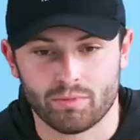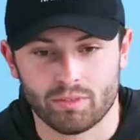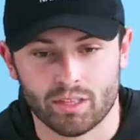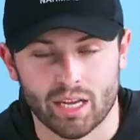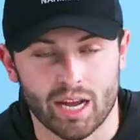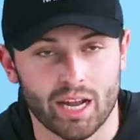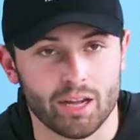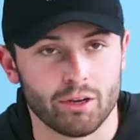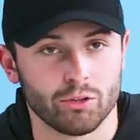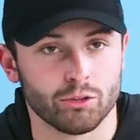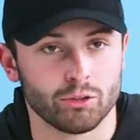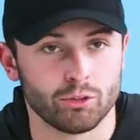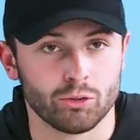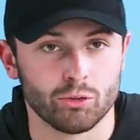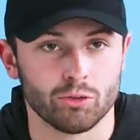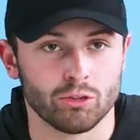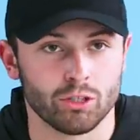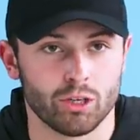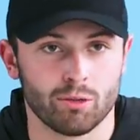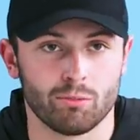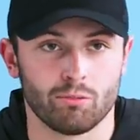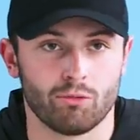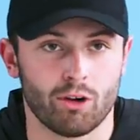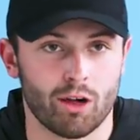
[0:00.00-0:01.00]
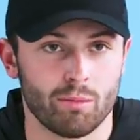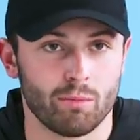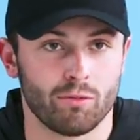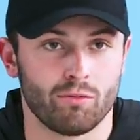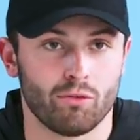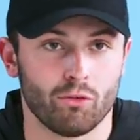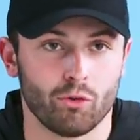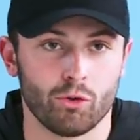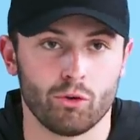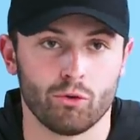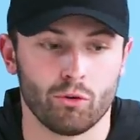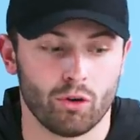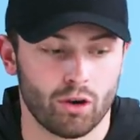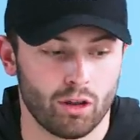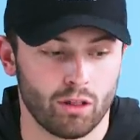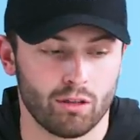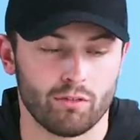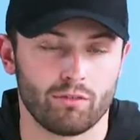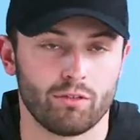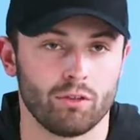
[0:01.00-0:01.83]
tie your shoes up right before you run on the